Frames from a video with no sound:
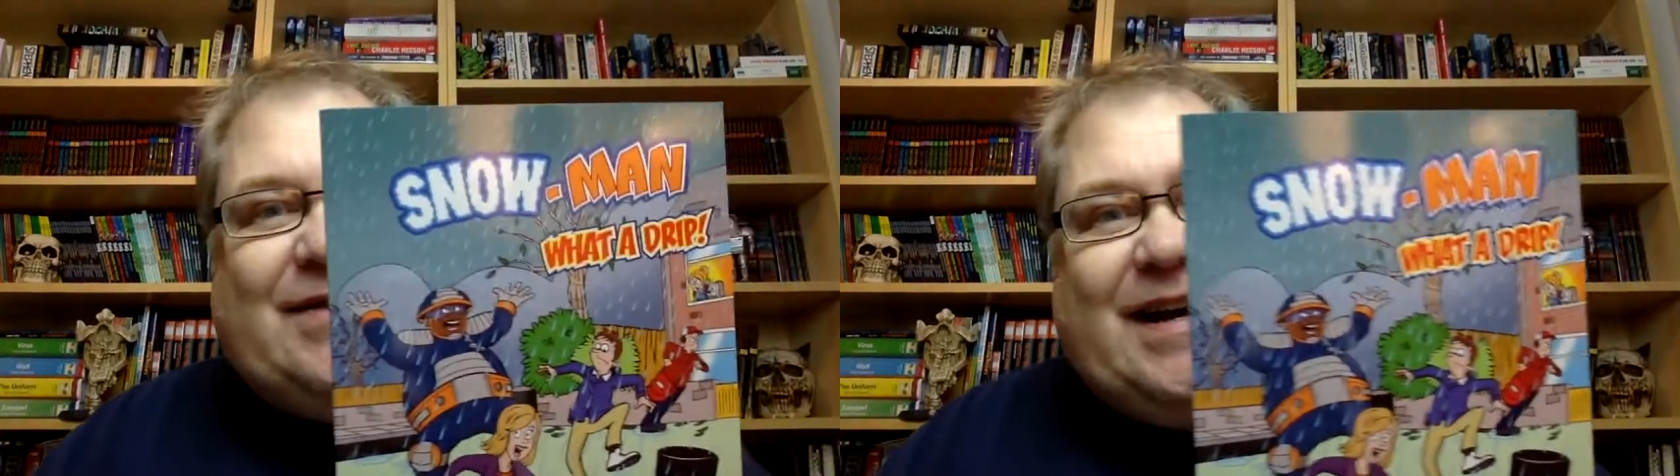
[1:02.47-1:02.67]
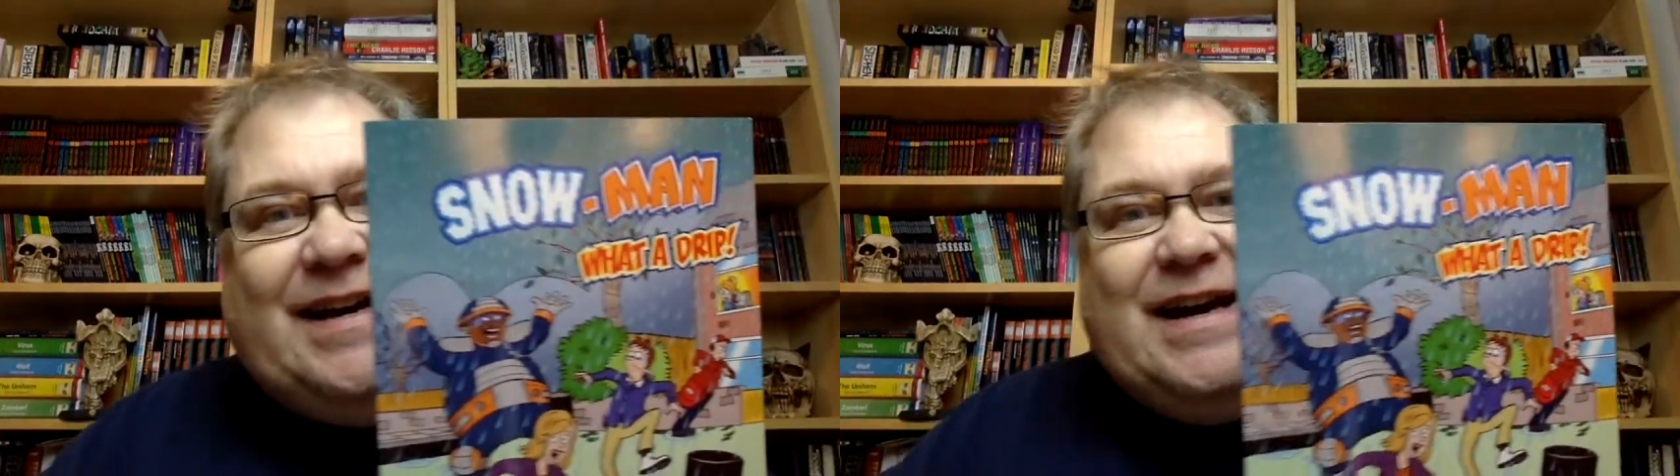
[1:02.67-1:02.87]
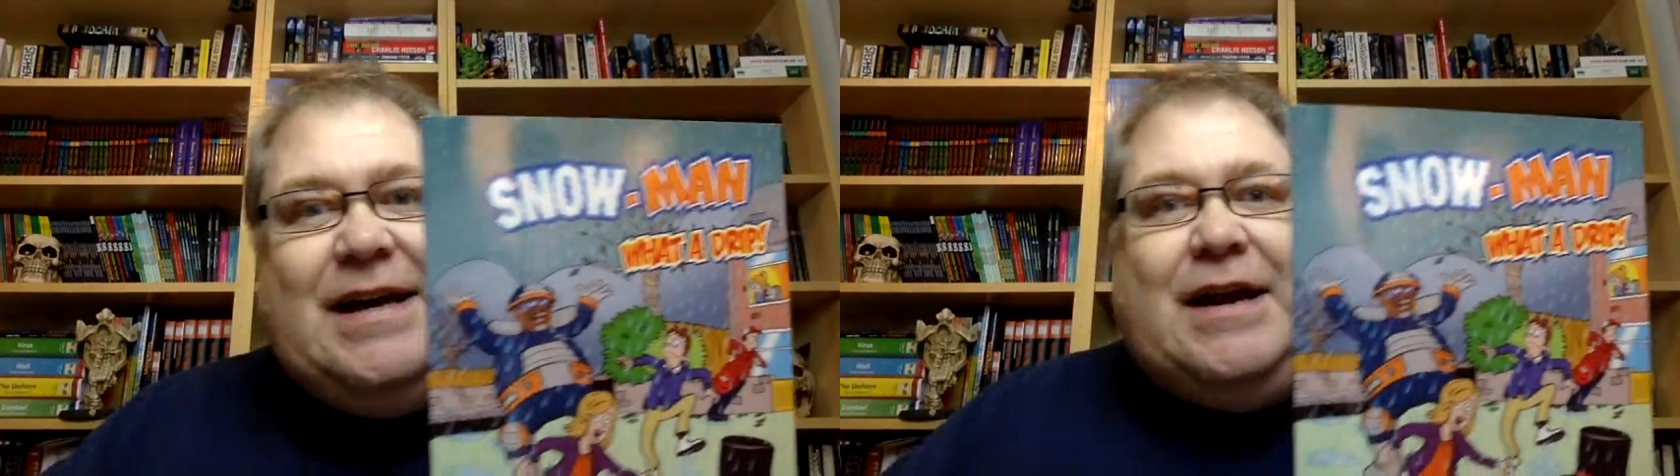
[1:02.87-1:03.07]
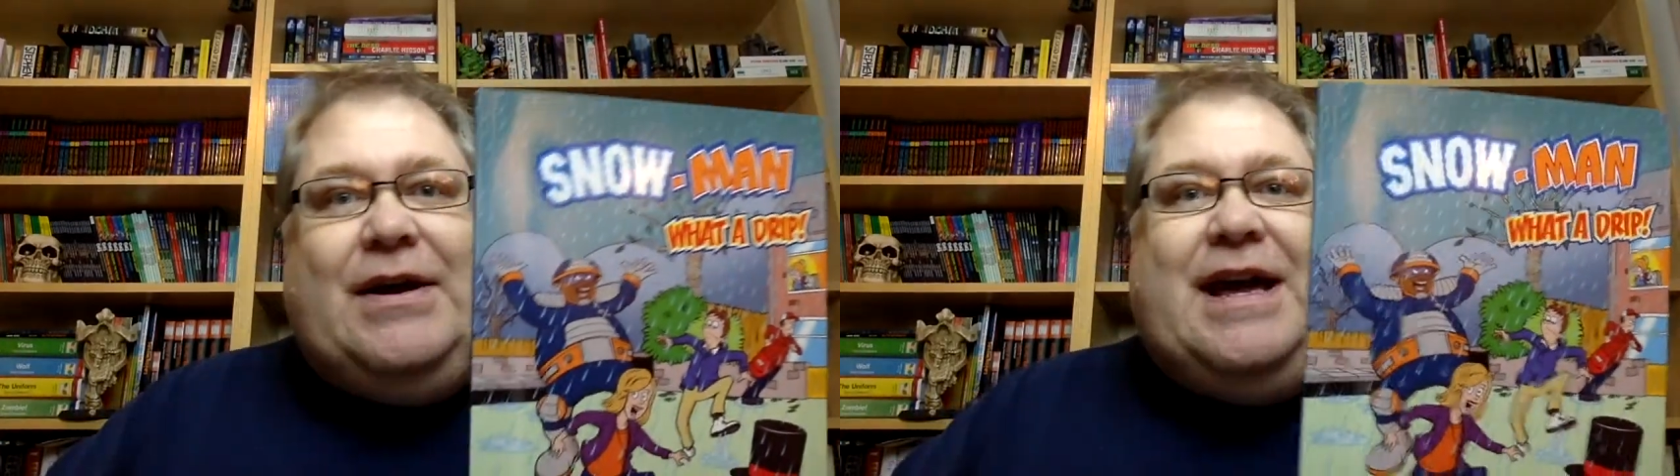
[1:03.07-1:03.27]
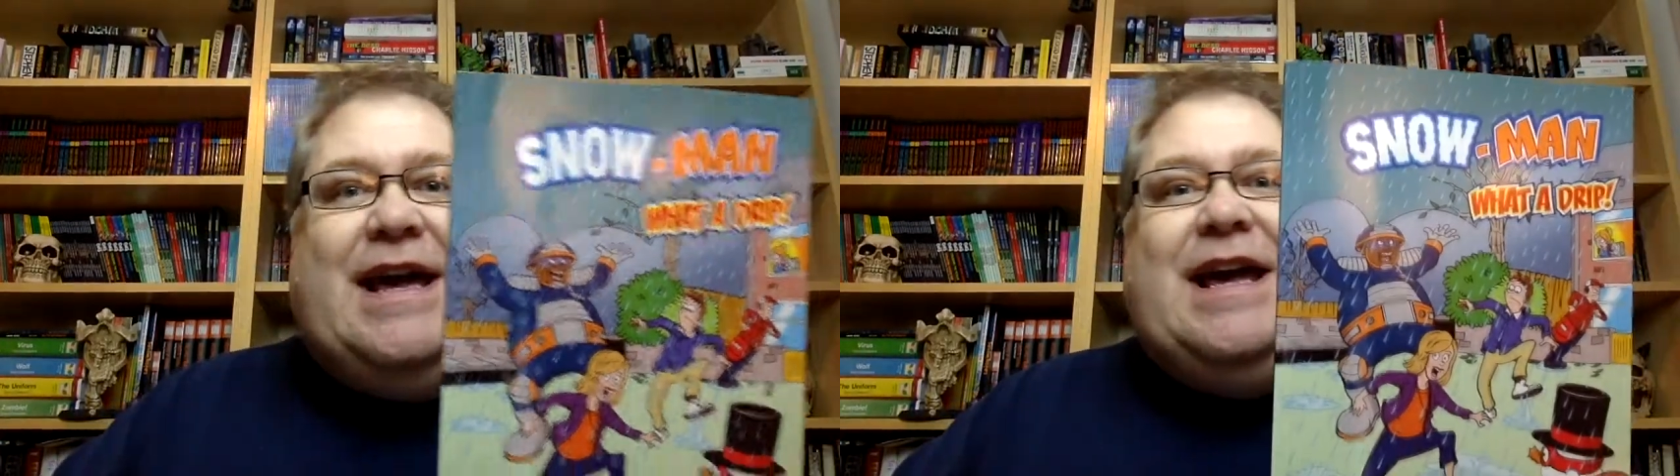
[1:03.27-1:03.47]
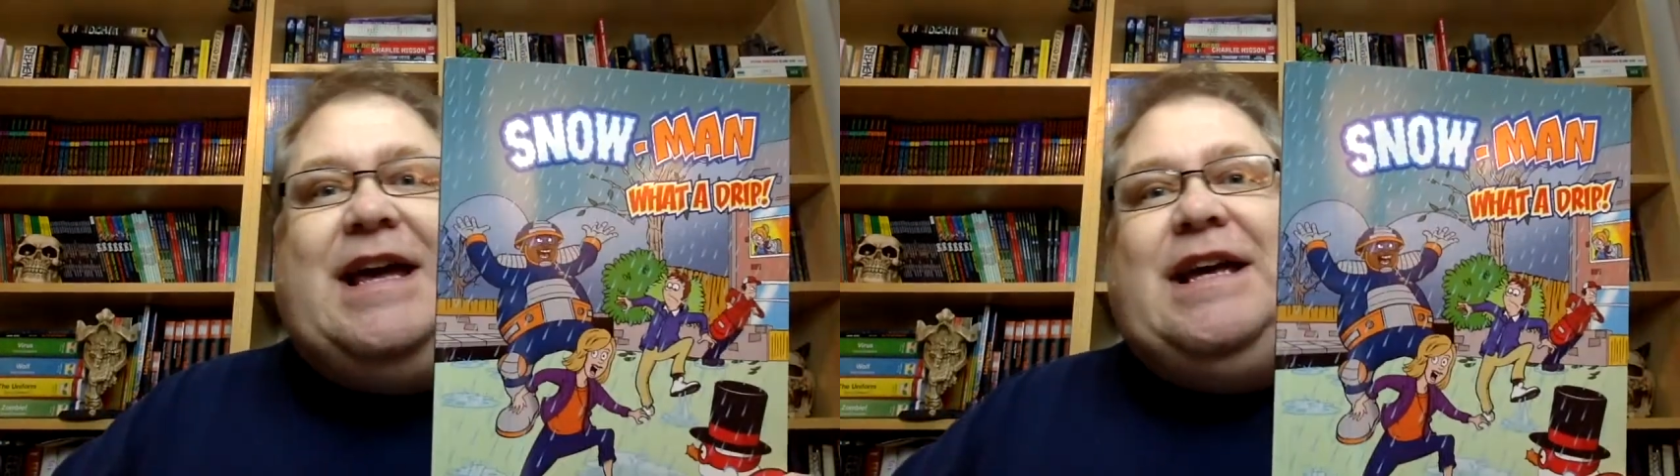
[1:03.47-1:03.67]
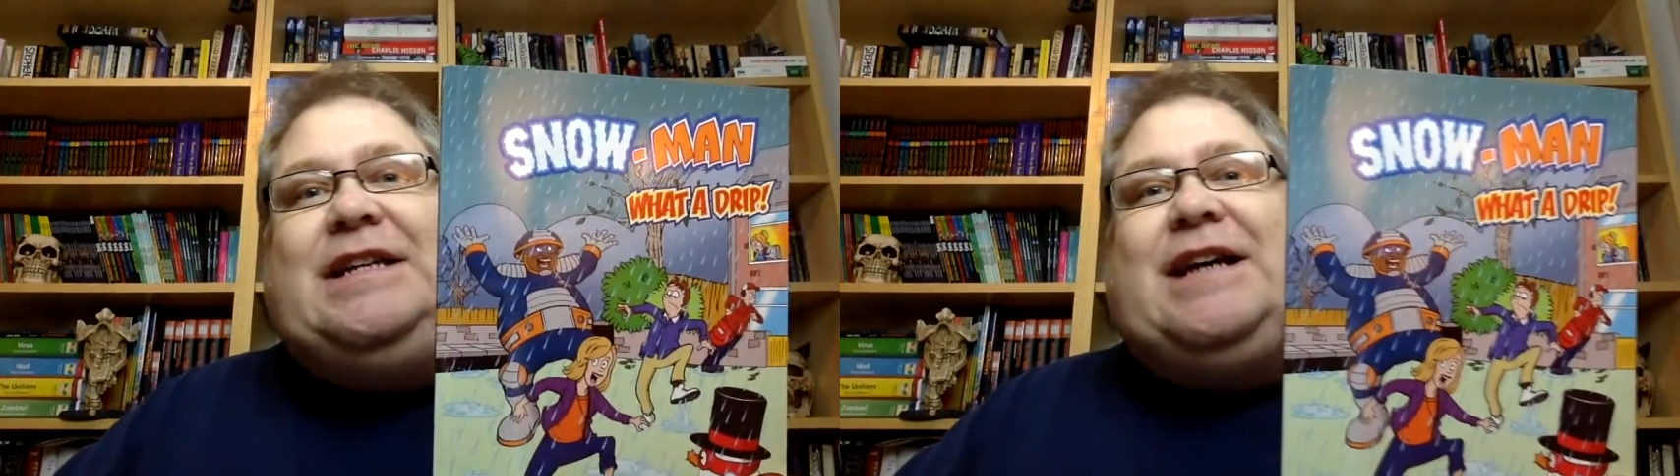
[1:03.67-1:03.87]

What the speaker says: Okay. Now, he's